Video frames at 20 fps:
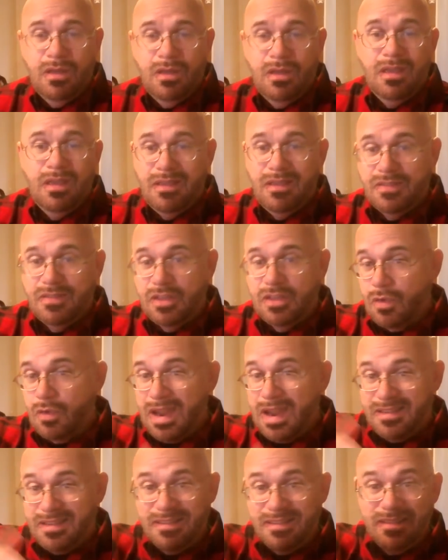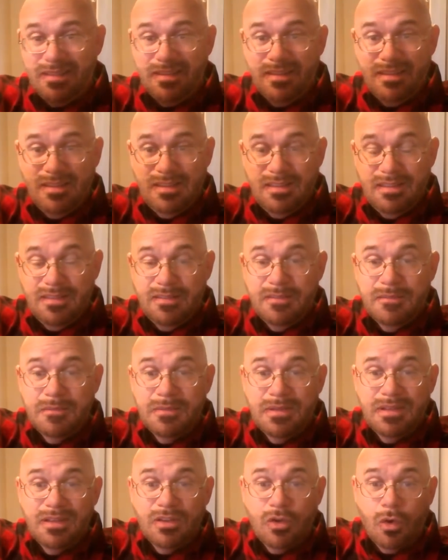is the great
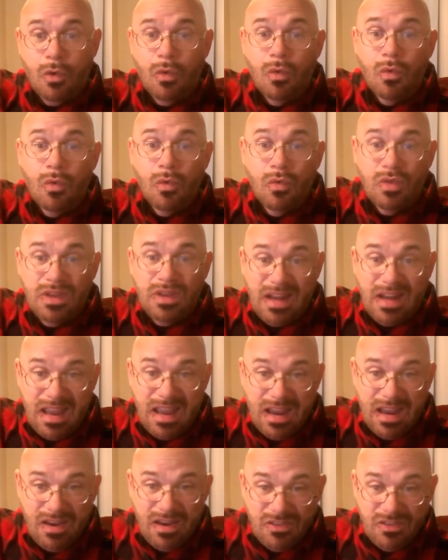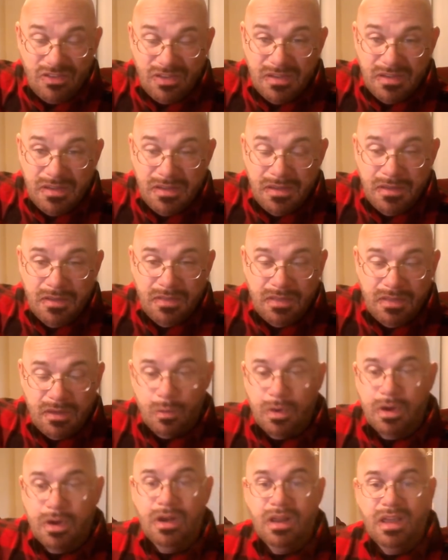golden age that we're
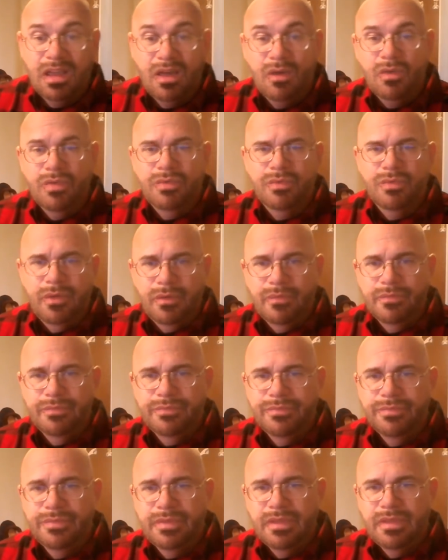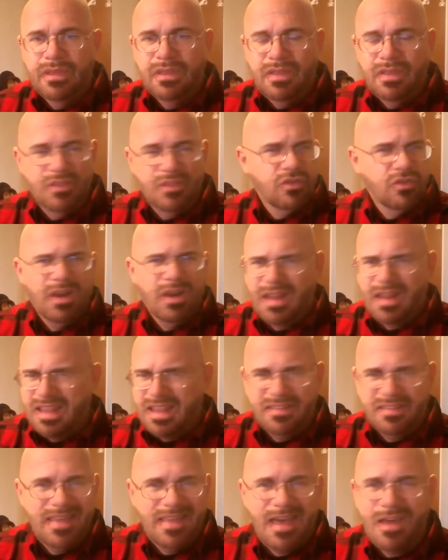going to go through, that's going to
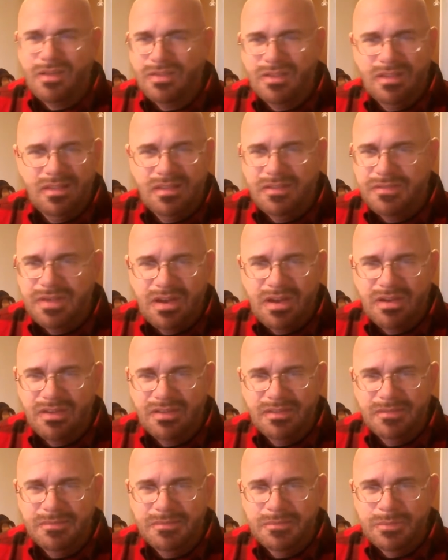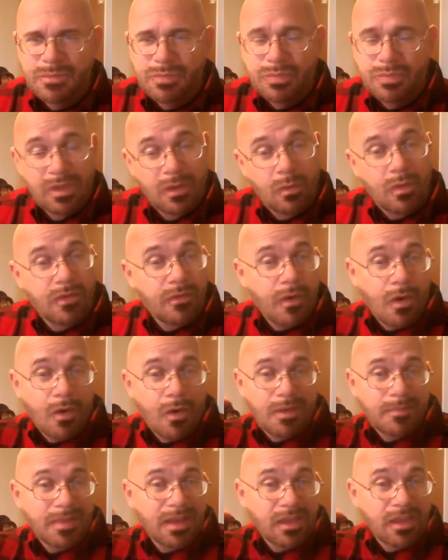last thousands of years. We've
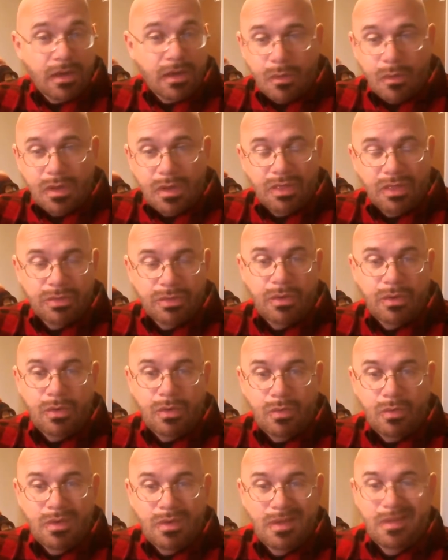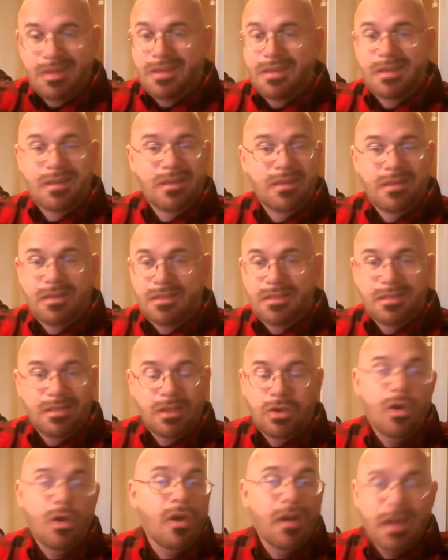already been going through the
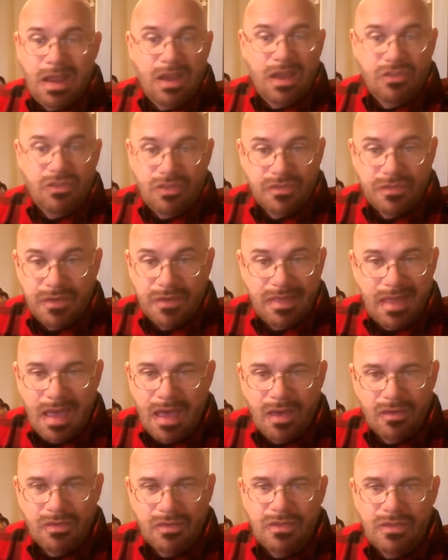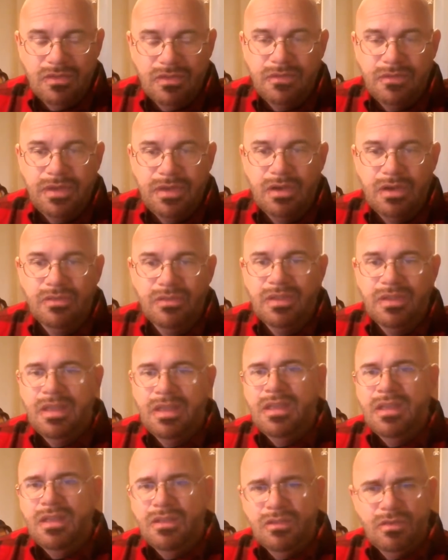dark ages for thousands of years.
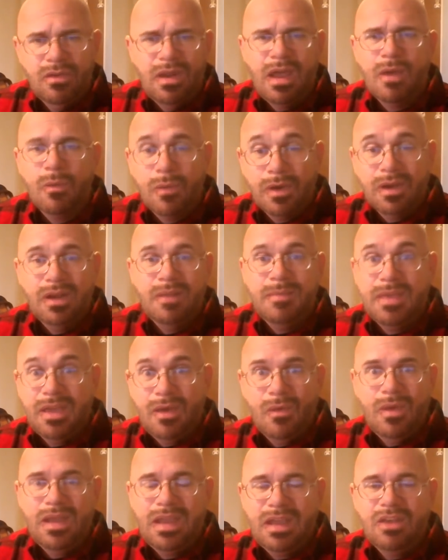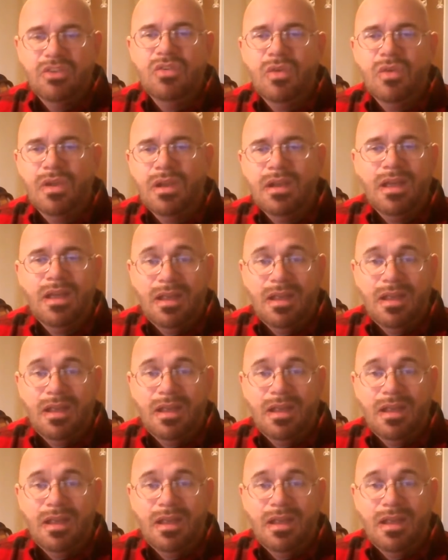So now we're going to be going into